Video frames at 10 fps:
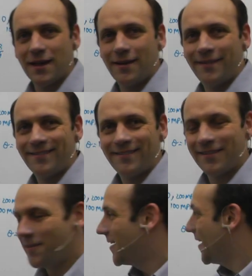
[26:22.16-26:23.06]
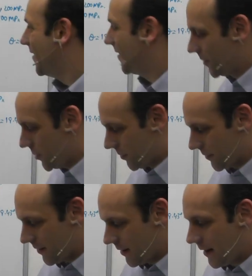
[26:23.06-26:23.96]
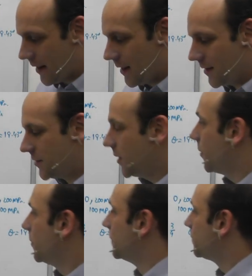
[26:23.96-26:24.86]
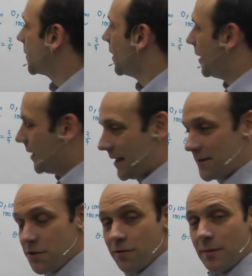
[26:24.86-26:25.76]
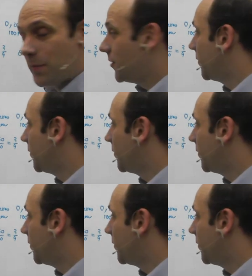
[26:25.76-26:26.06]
there. Okay, good. So let's do it by